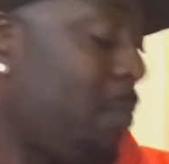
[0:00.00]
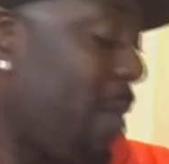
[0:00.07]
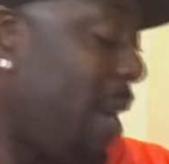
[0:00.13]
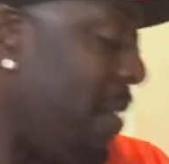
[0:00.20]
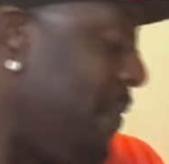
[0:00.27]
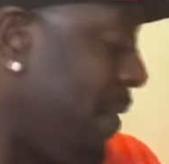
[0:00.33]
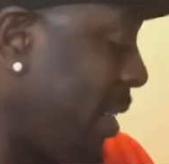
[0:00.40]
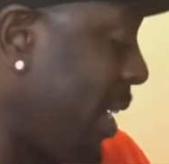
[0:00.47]

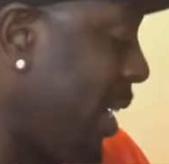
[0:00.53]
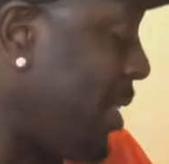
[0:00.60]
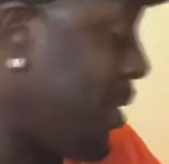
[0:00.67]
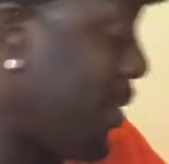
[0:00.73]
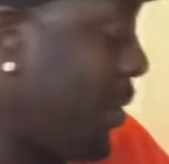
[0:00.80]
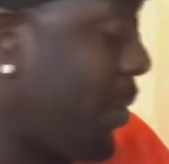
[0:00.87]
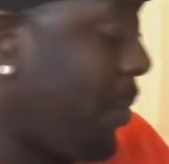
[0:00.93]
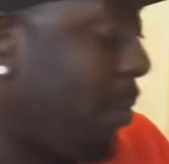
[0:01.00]
But I think that
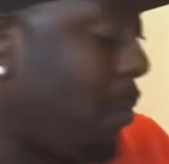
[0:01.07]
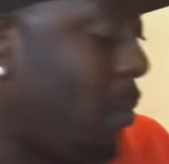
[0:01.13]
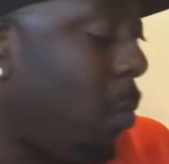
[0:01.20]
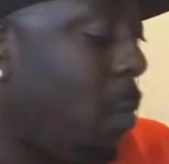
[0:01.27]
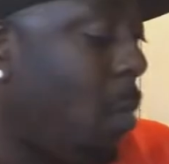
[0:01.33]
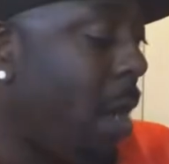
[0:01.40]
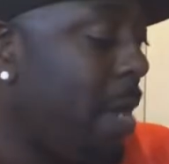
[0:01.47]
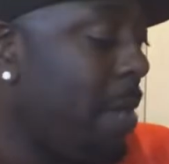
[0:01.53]
is
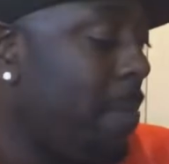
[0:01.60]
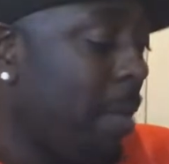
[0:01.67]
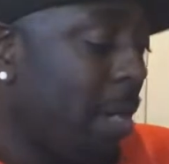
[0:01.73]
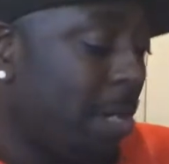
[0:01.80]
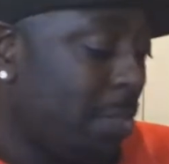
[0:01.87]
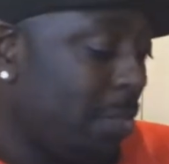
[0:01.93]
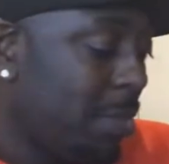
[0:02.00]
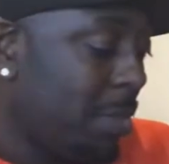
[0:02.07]
way
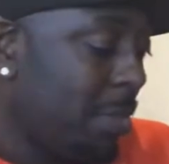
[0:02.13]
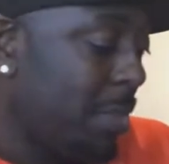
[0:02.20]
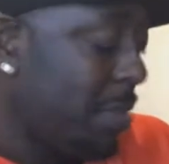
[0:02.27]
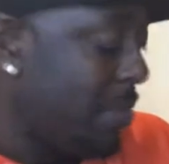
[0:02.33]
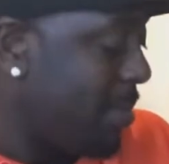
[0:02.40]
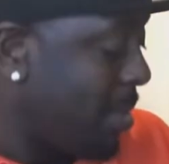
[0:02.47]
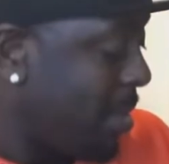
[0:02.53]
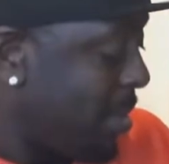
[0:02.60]
past
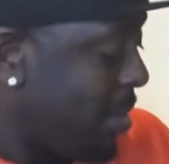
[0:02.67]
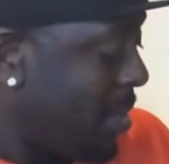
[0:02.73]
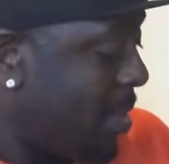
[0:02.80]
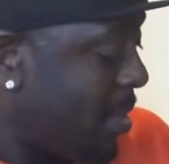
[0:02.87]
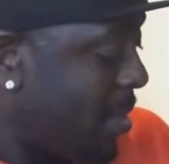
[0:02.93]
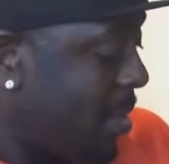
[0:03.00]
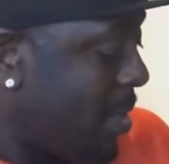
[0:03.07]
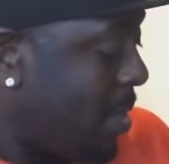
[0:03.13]
awesome.
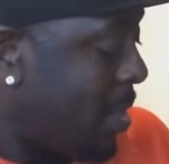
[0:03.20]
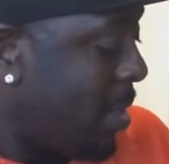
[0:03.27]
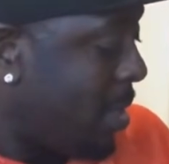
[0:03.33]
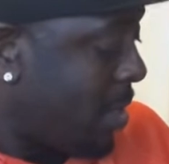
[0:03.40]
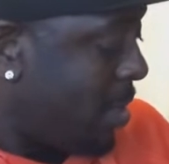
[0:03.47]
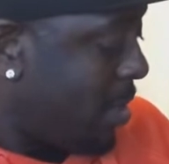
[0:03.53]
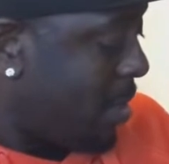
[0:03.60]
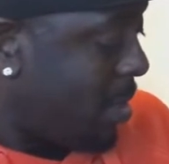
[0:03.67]

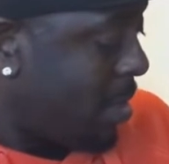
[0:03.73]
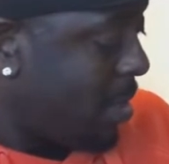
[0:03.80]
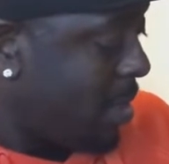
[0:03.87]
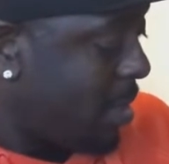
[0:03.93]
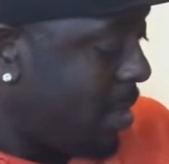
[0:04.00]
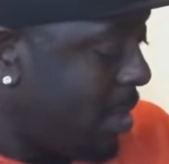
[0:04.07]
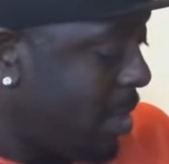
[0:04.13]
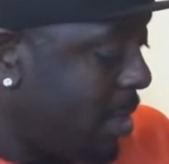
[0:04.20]
Hmm.
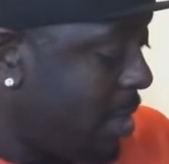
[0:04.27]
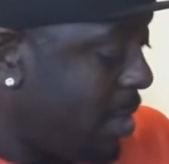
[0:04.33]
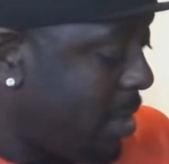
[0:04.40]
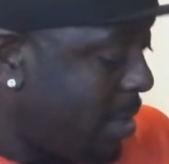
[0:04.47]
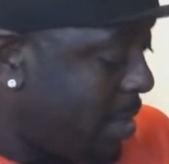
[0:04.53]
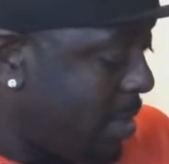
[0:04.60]
Okay.